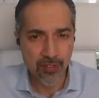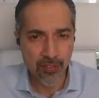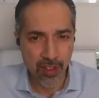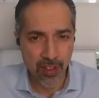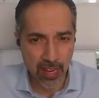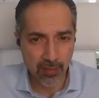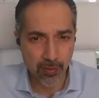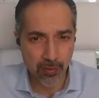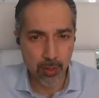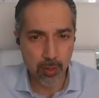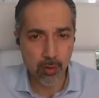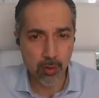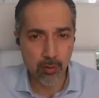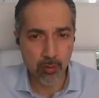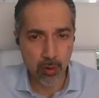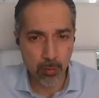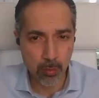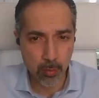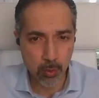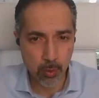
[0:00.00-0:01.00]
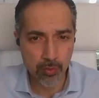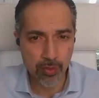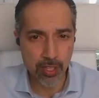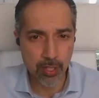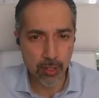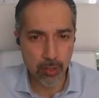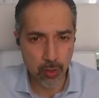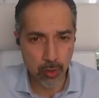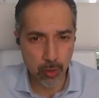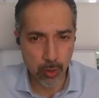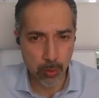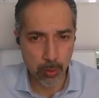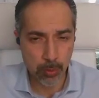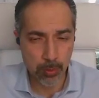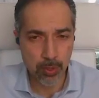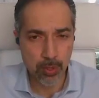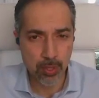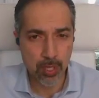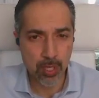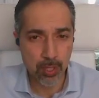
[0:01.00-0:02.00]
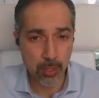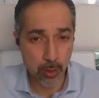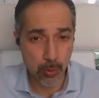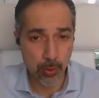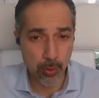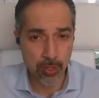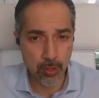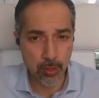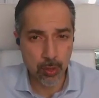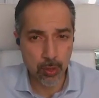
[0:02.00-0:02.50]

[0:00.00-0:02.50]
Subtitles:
favored removing troops, U.S.